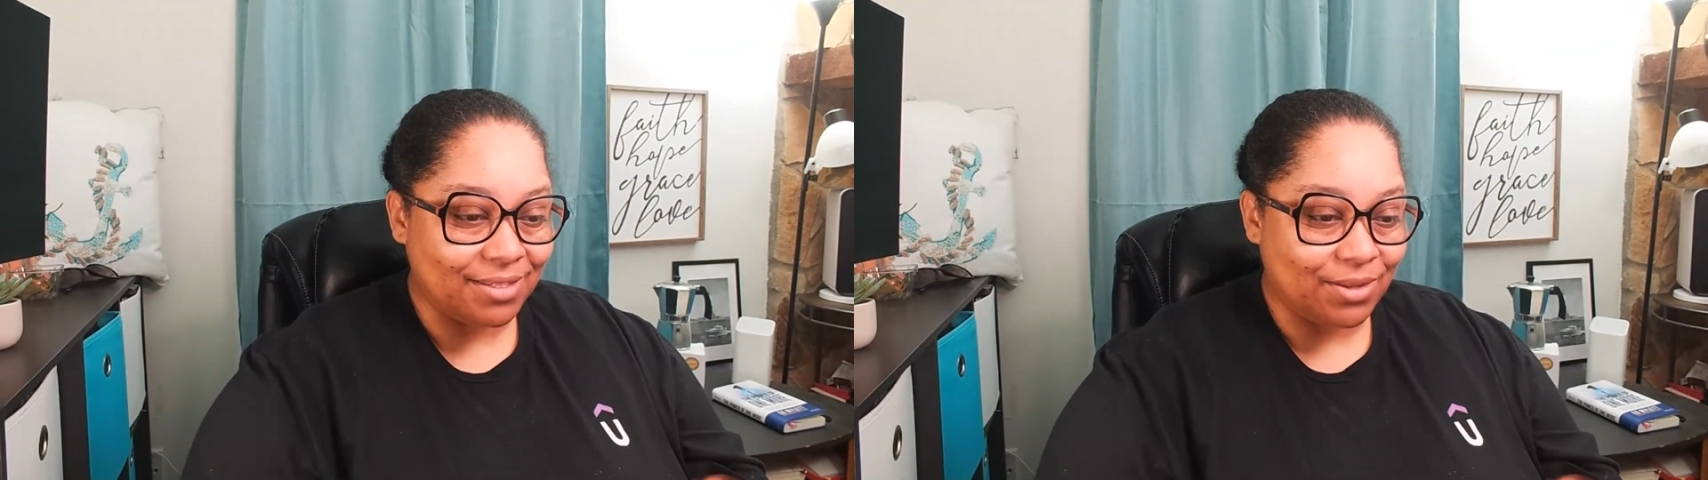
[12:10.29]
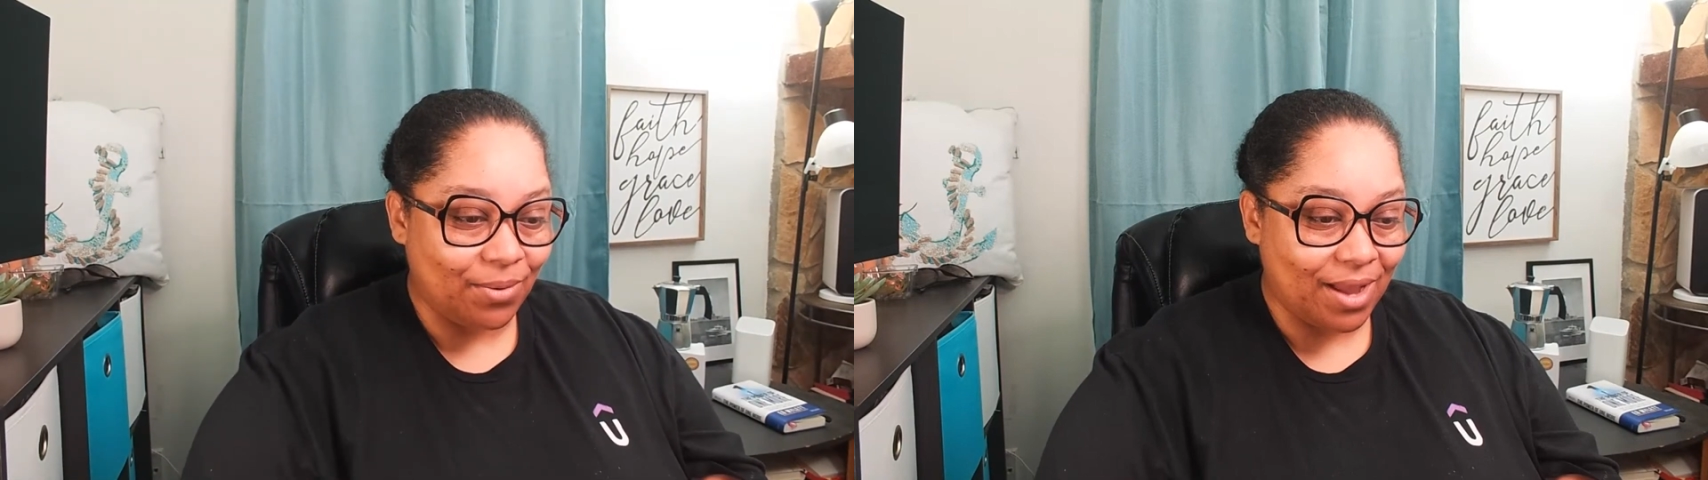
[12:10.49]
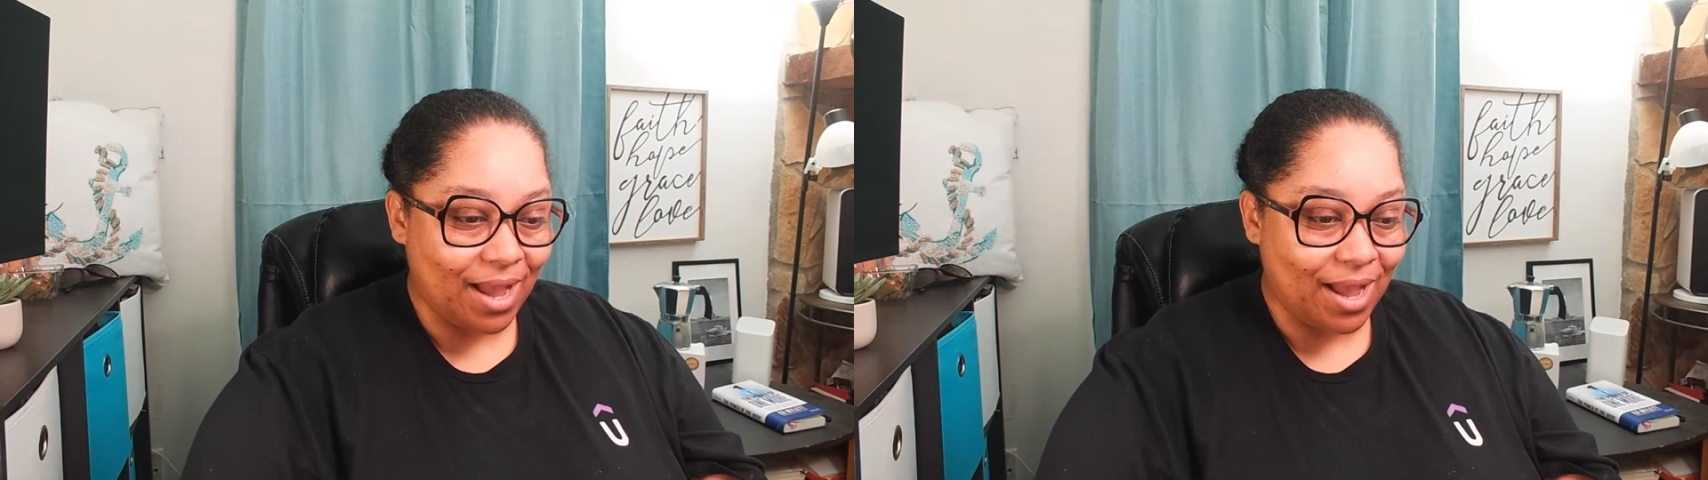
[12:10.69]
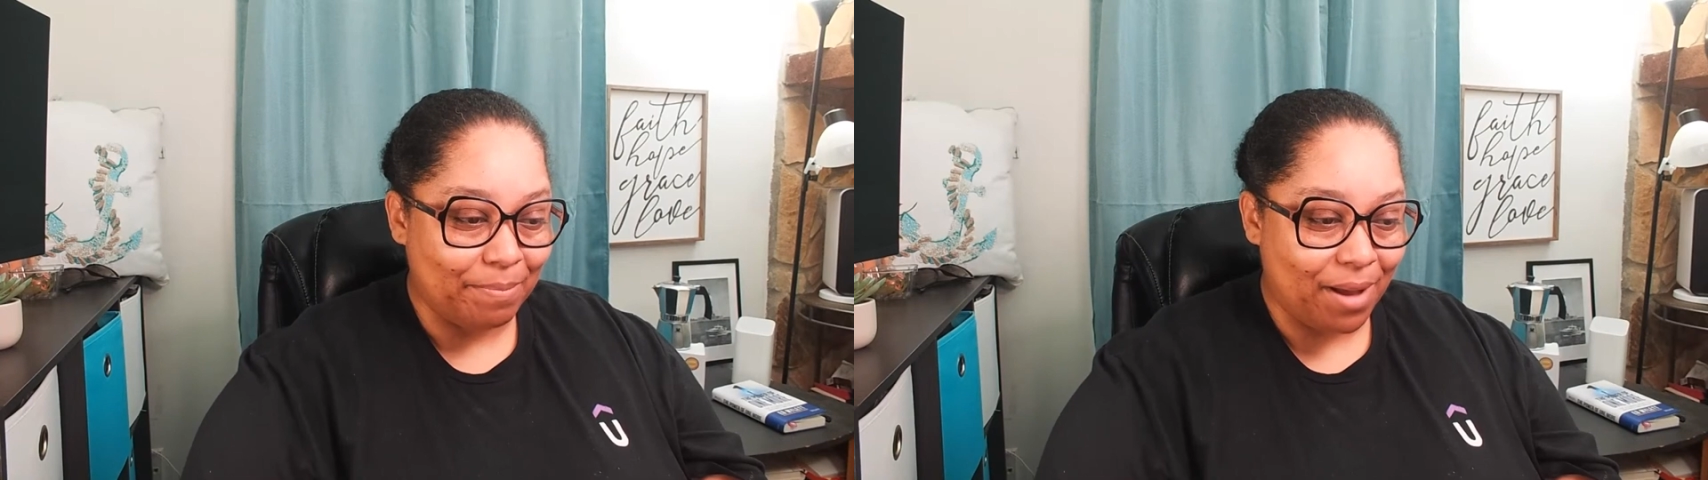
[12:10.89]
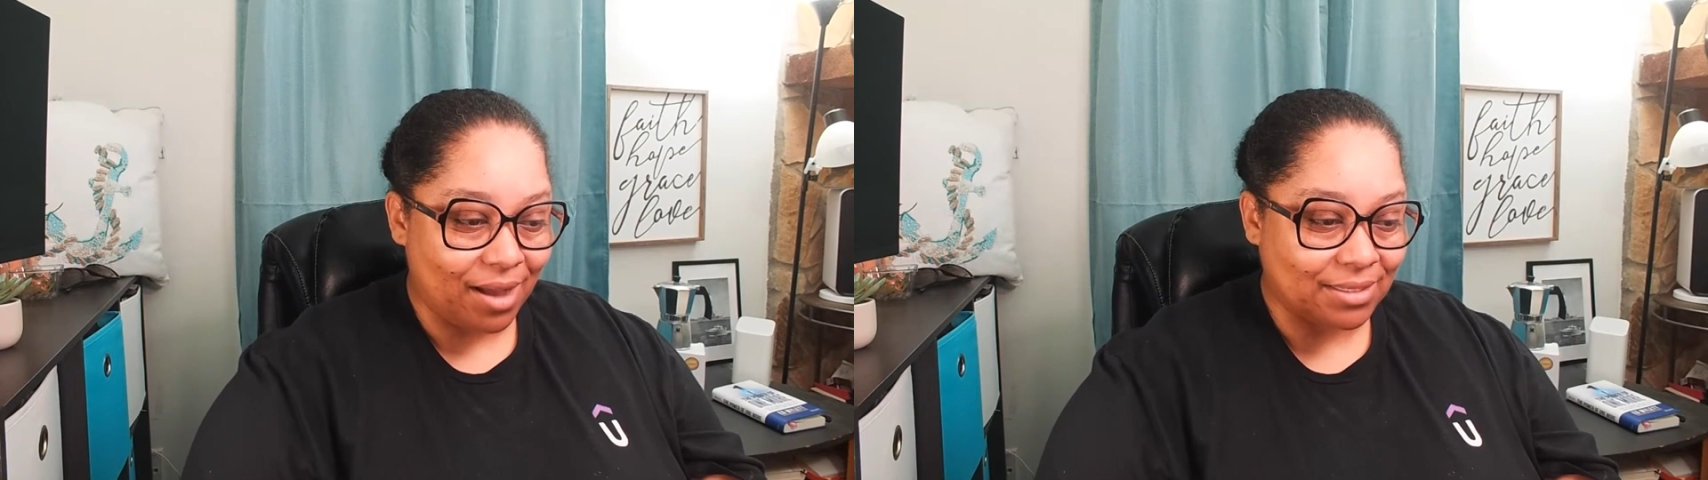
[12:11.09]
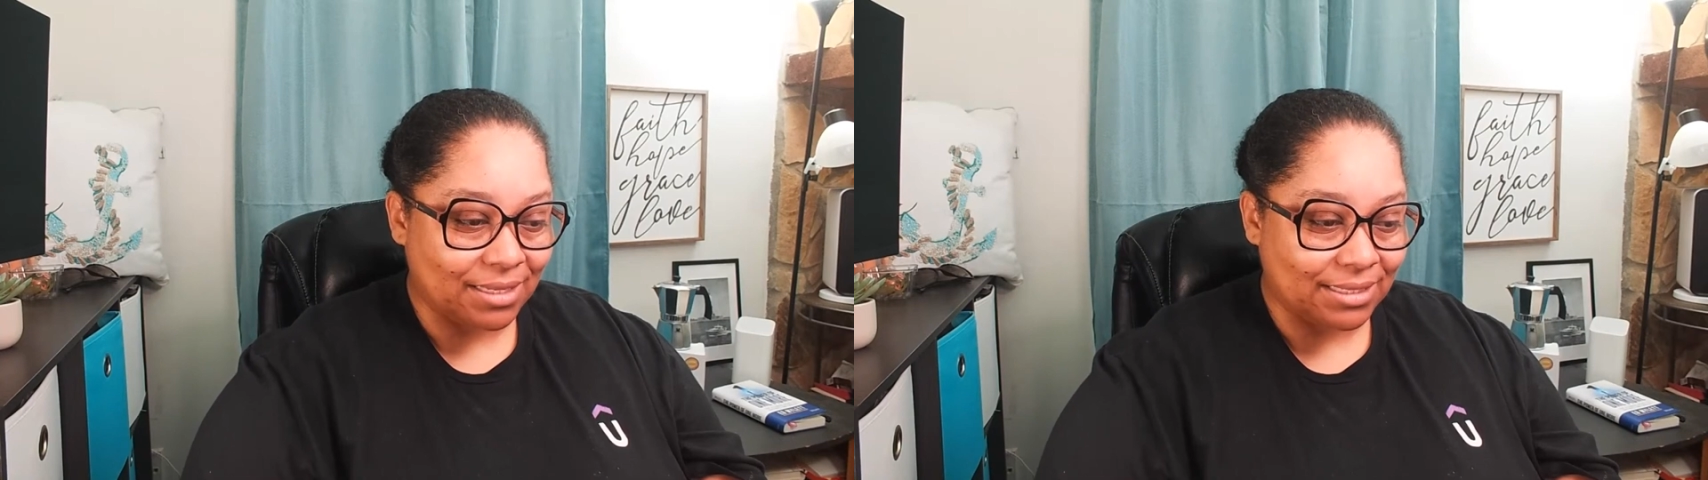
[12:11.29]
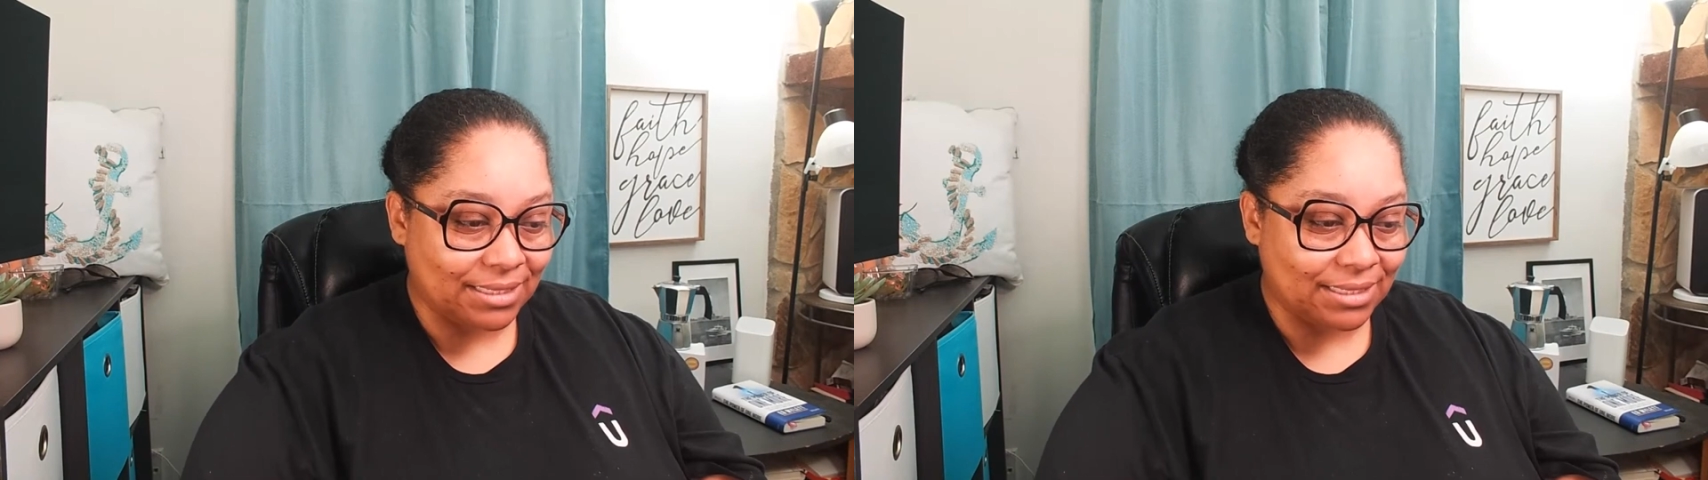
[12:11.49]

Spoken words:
don't come in boxes